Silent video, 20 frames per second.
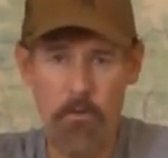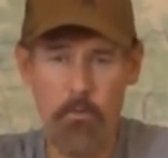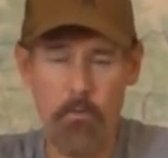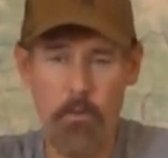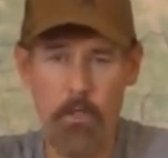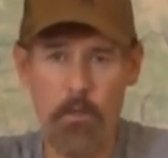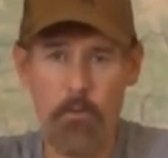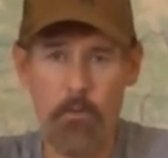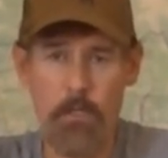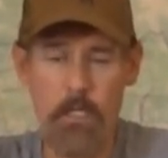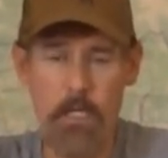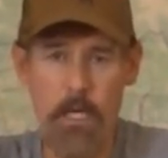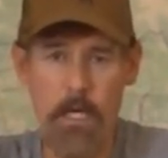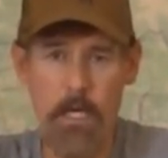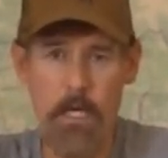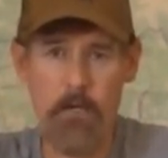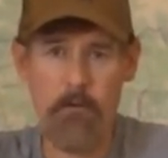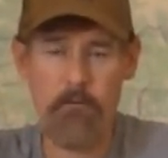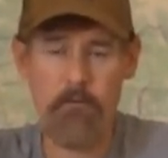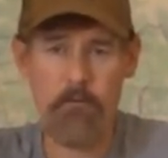where we
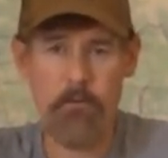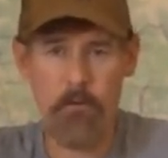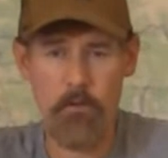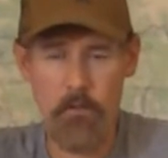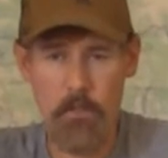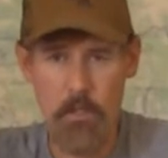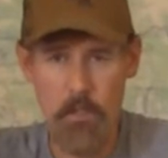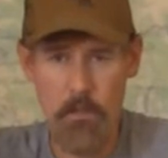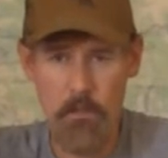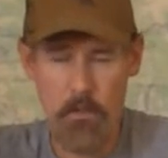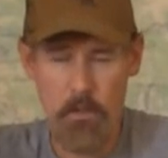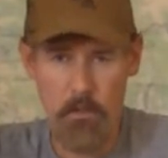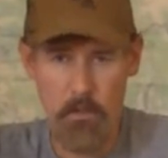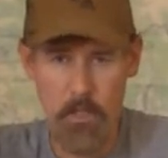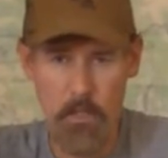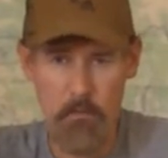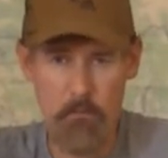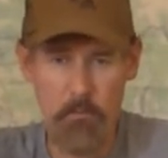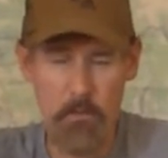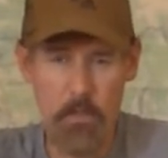have
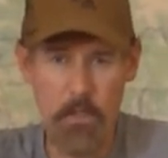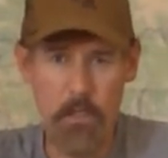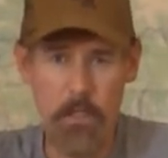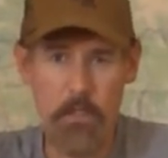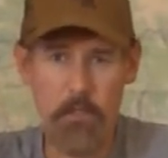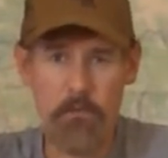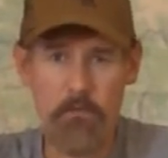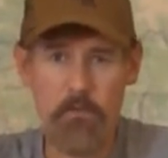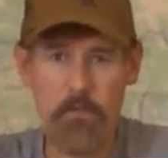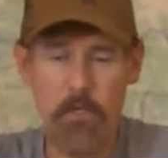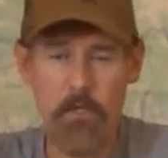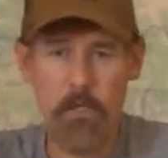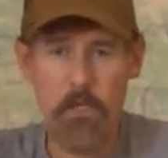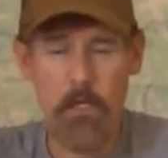ground blinds